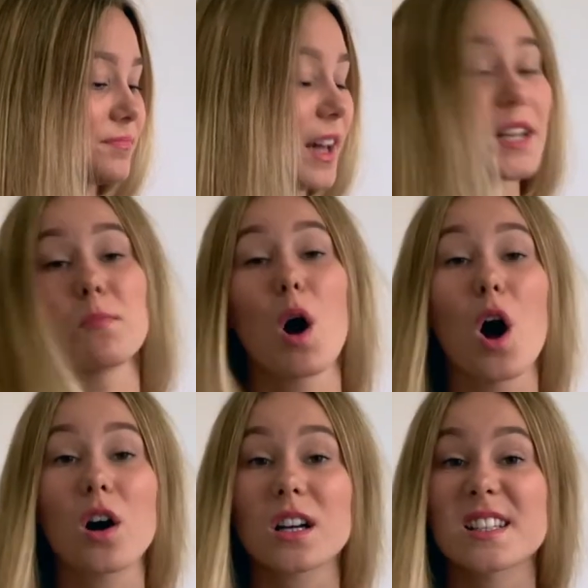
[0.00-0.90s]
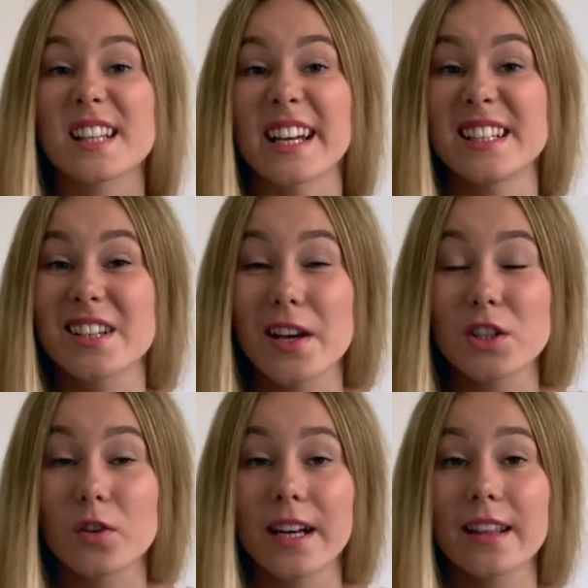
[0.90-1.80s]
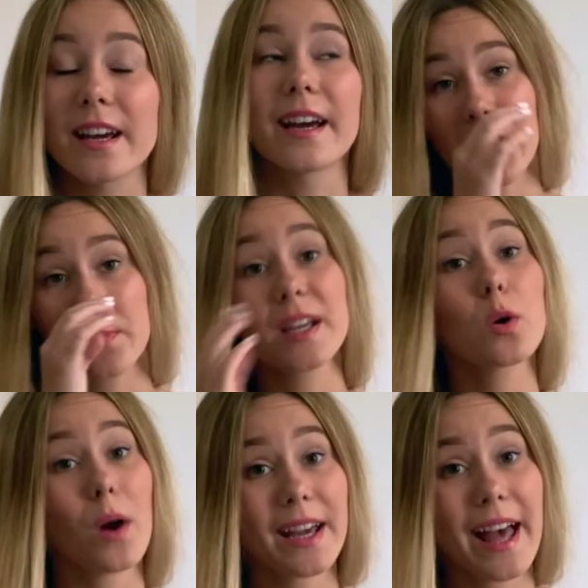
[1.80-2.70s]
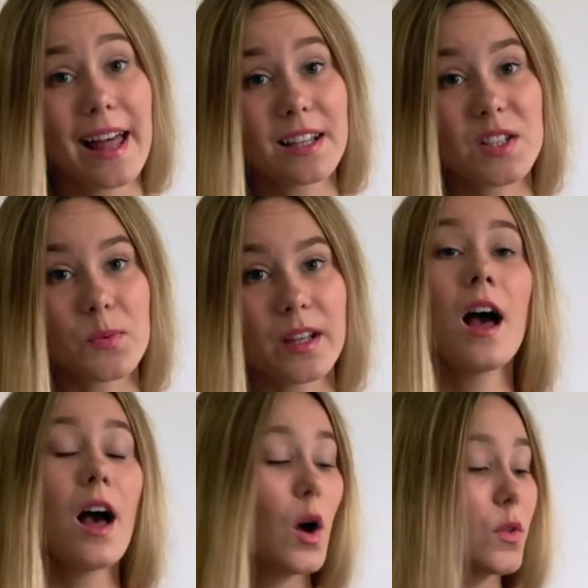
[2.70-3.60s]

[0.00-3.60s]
marks, any dirt or anything. I've been quite careless with it.